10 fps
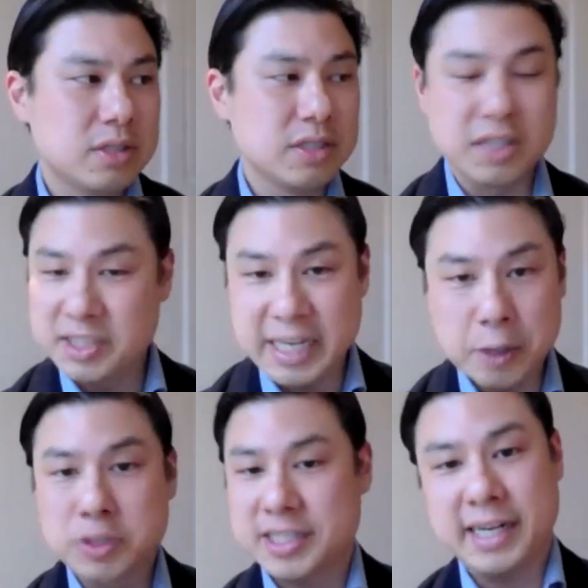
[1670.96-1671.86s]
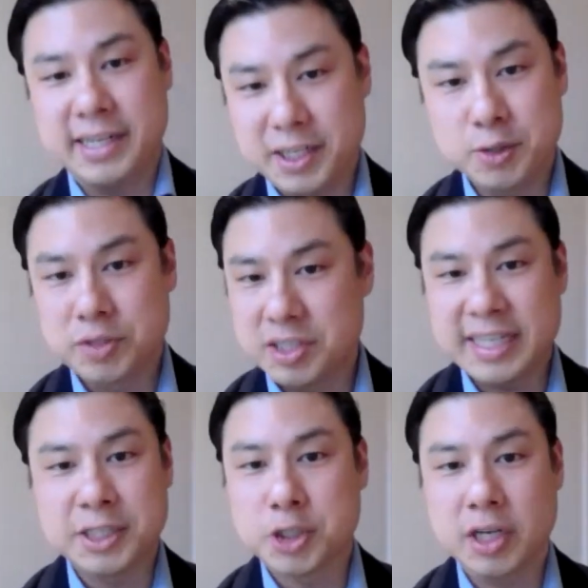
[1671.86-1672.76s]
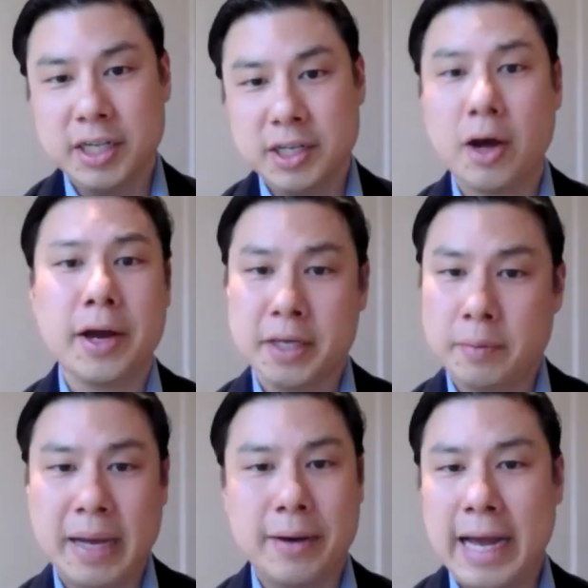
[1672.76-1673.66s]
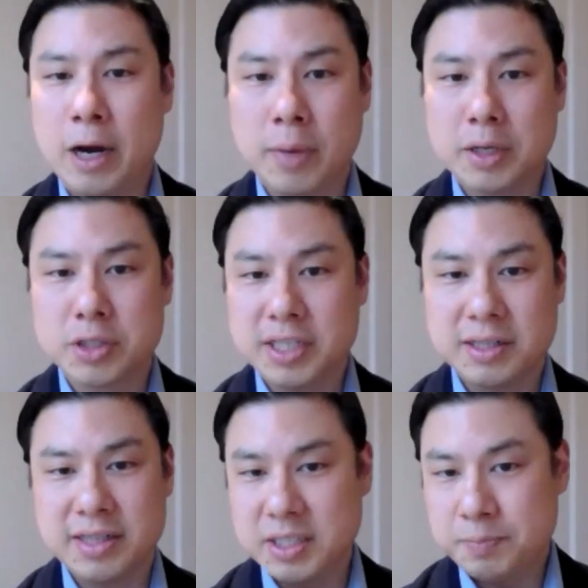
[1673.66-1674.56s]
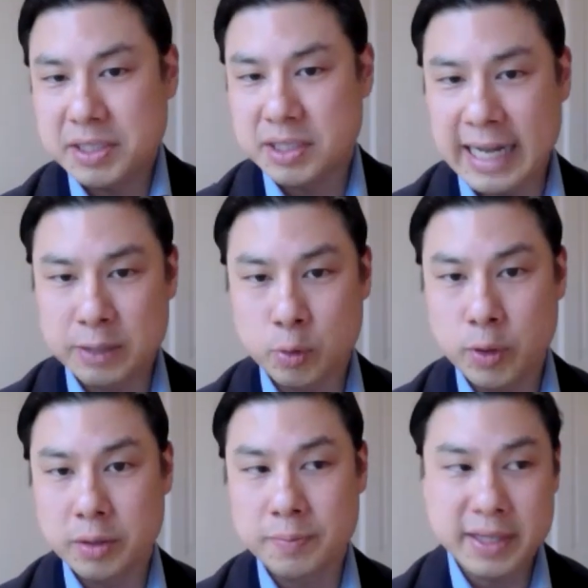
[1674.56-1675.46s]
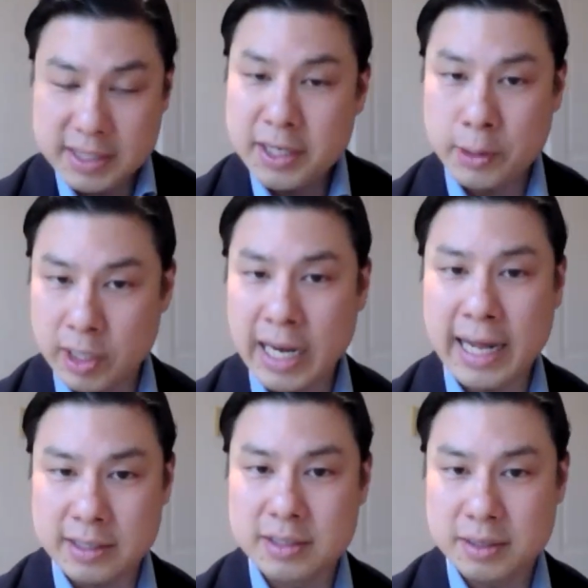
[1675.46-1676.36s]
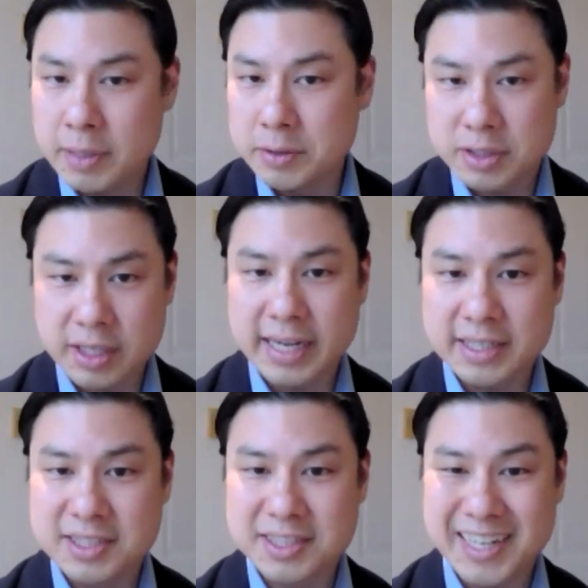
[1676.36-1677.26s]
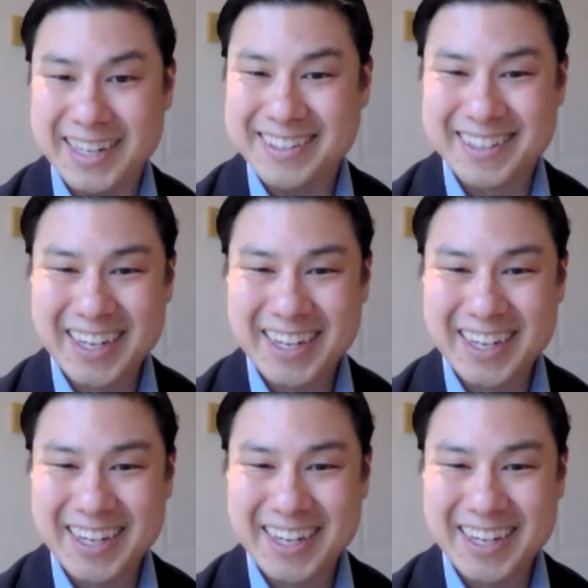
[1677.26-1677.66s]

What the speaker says: the sales technique was essentially lying about how much these bits of land were worth. But they did own the land in most of the cases, and